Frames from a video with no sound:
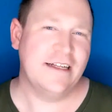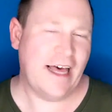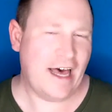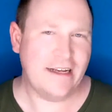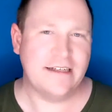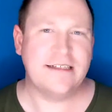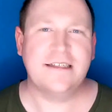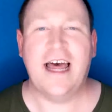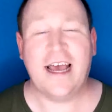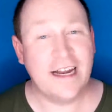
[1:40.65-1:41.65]
that
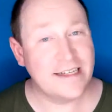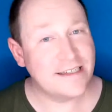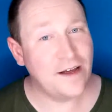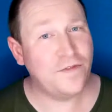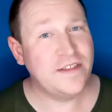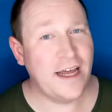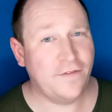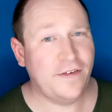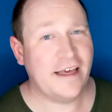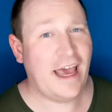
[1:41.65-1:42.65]
that kind of stuff
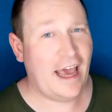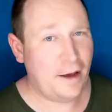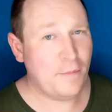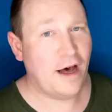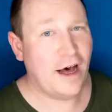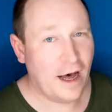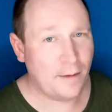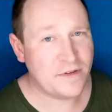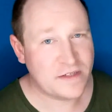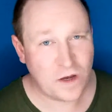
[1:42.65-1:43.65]
definitely came
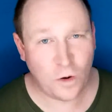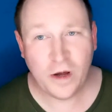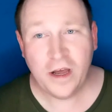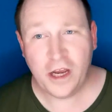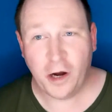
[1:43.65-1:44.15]
up so